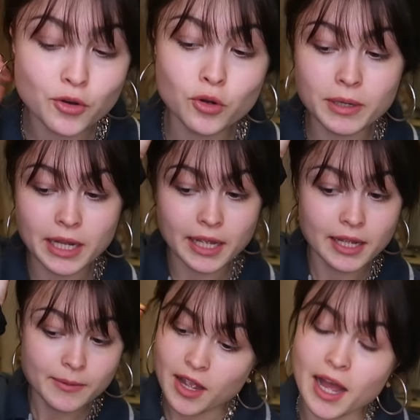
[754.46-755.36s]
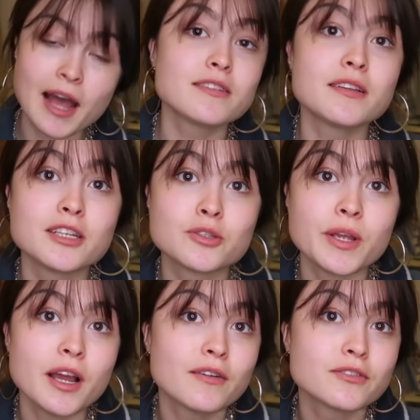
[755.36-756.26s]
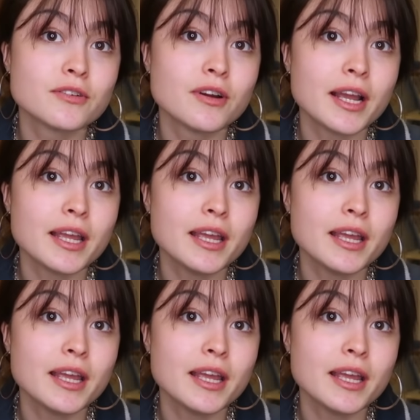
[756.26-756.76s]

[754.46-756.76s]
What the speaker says: and normally I have something sweet after I